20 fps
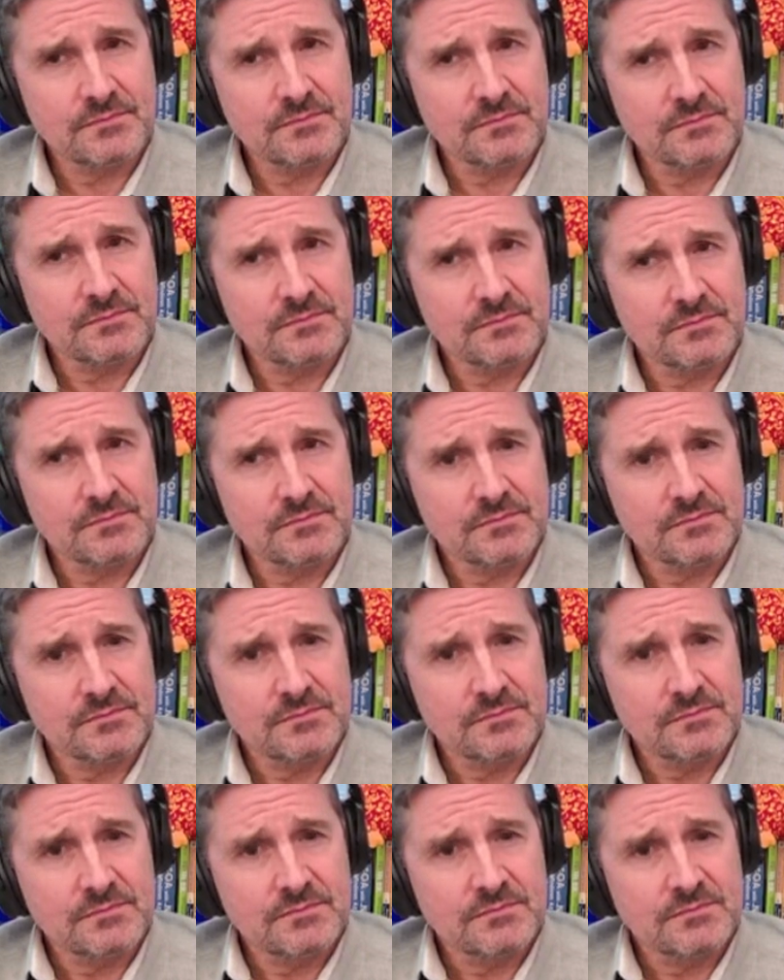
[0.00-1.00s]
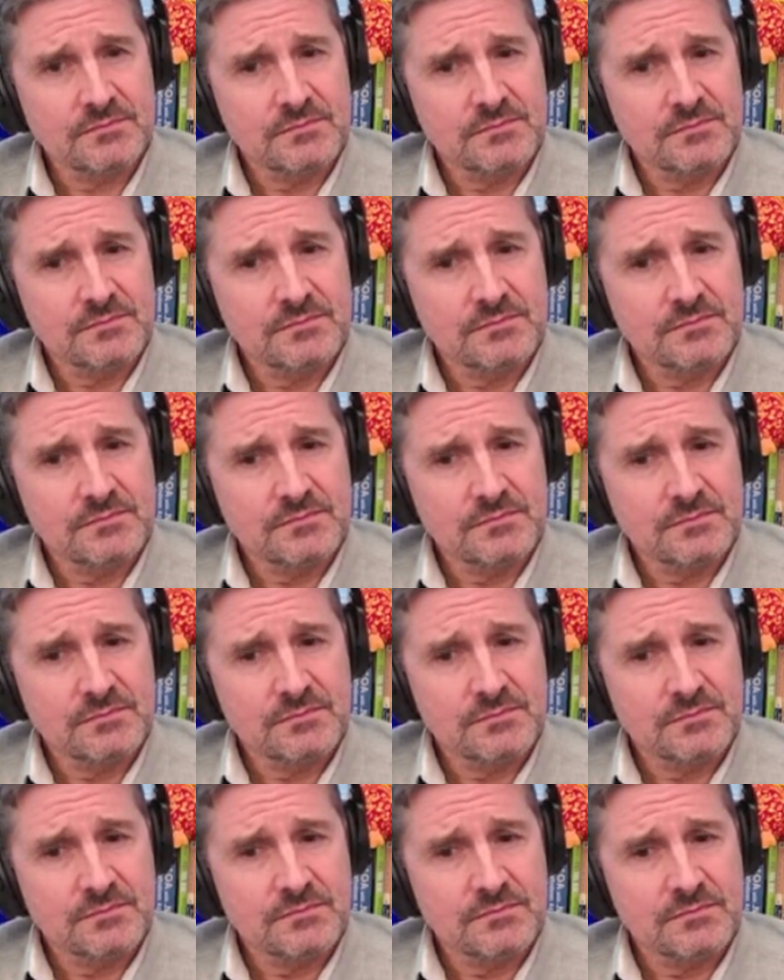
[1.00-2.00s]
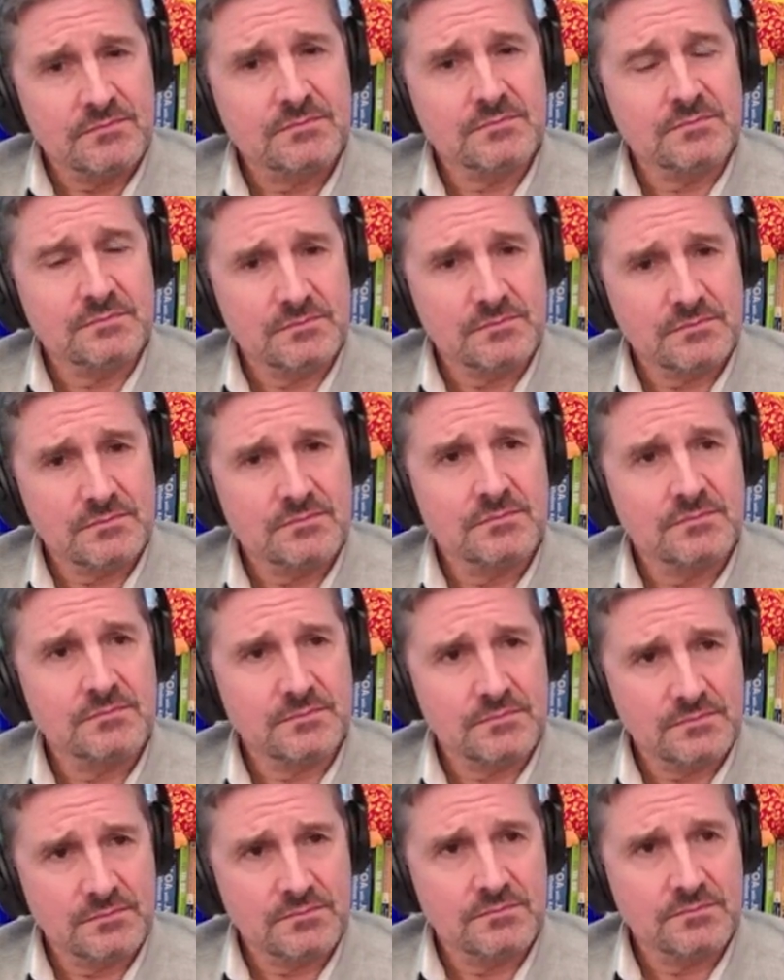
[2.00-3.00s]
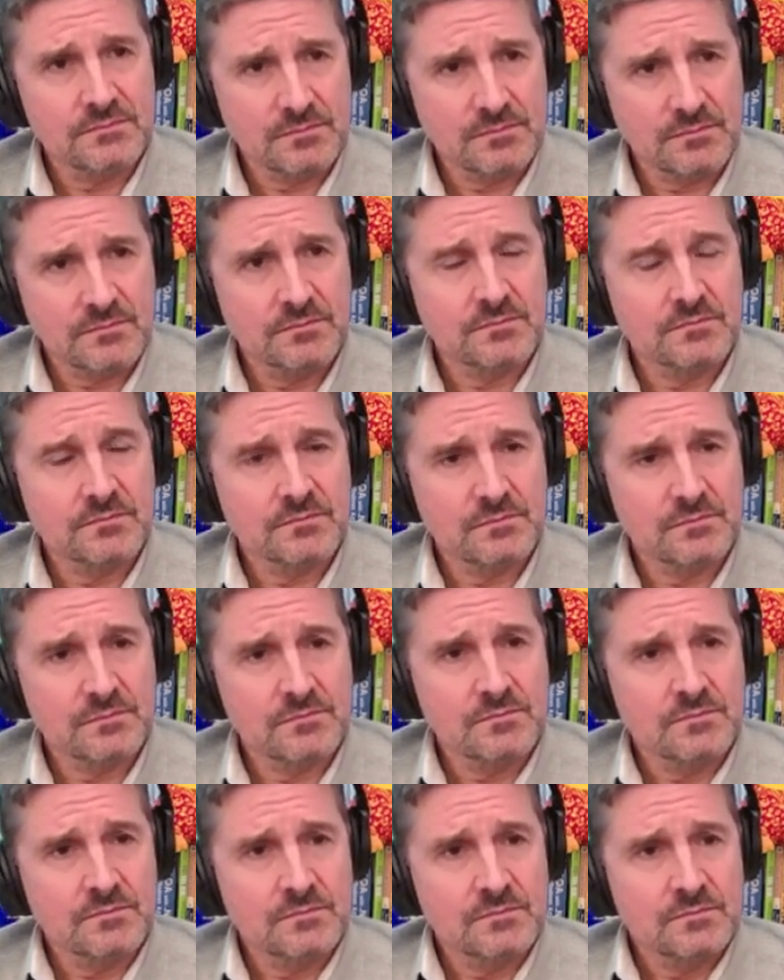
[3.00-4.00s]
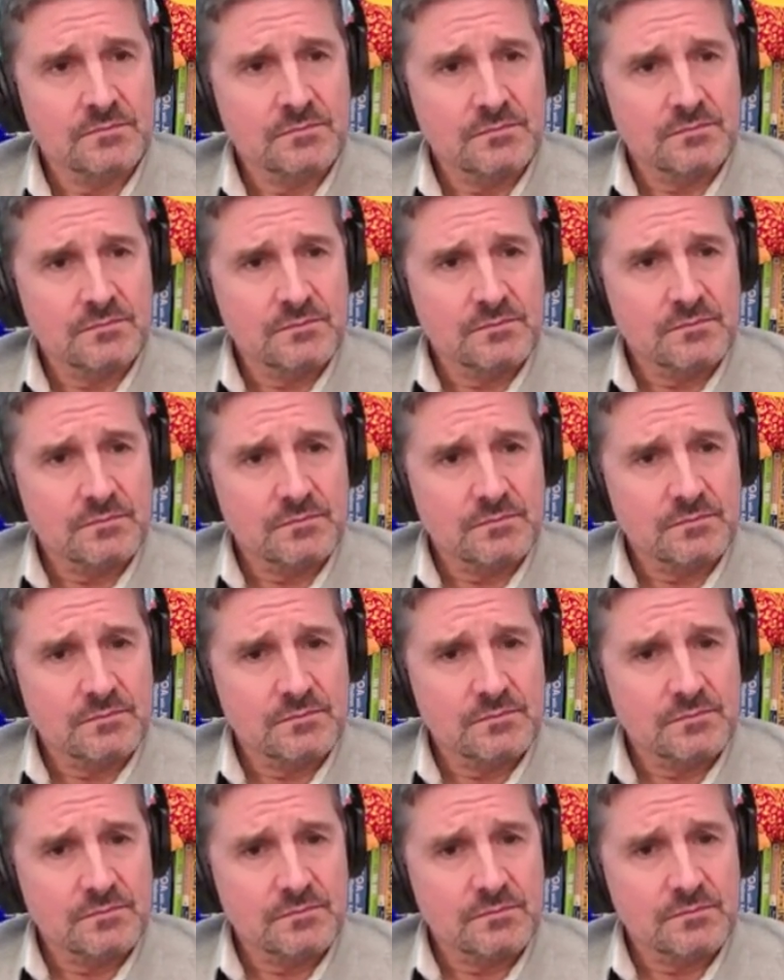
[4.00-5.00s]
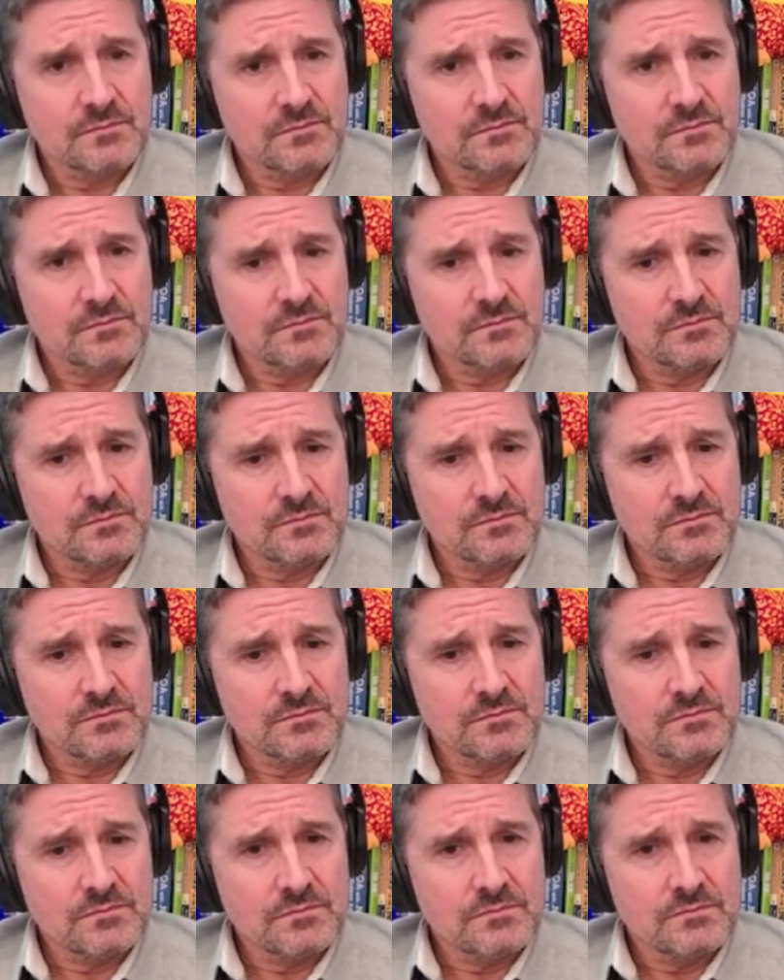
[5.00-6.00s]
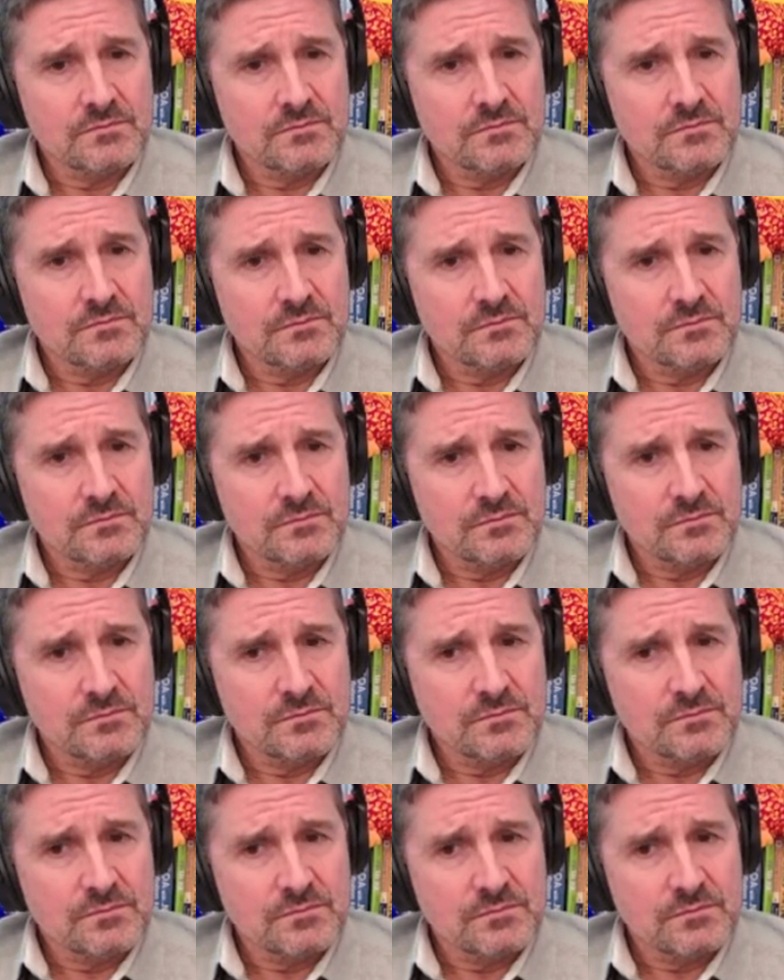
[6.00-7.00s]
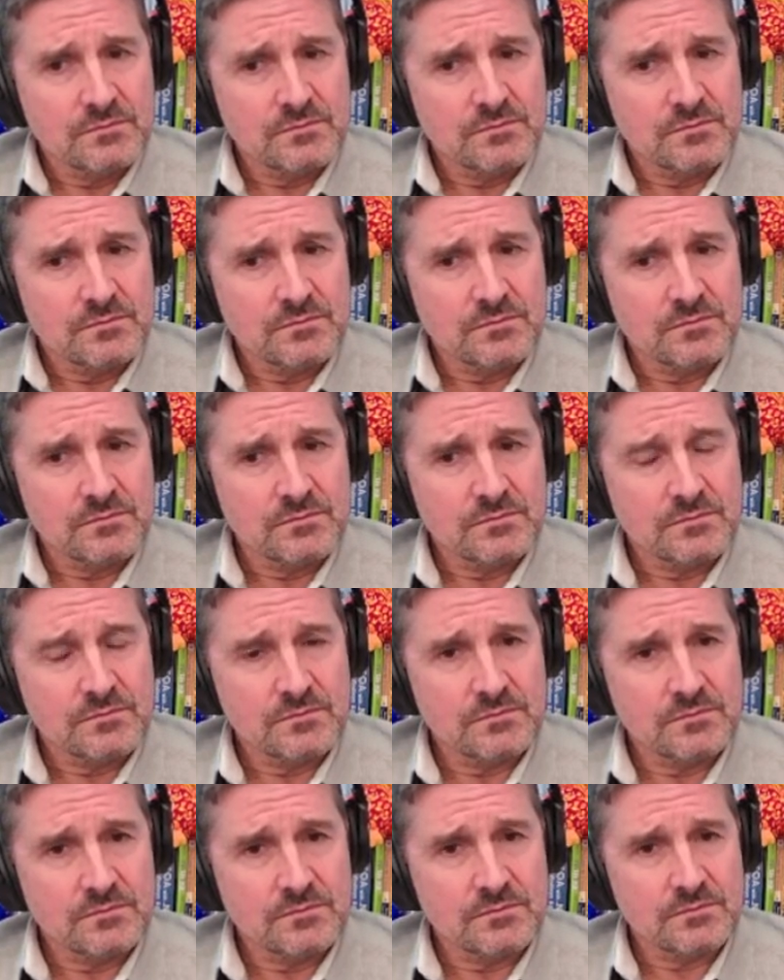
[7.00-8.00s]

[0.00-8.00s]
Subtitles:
(not speaking)